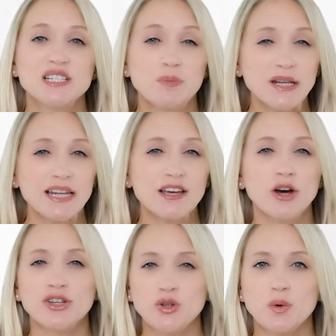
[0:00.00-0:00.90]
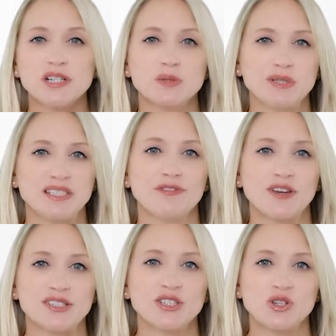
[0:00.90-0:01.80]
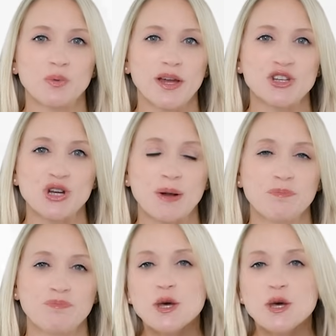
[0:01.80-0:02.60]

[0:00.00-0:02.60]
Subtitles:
depending on your specific situation.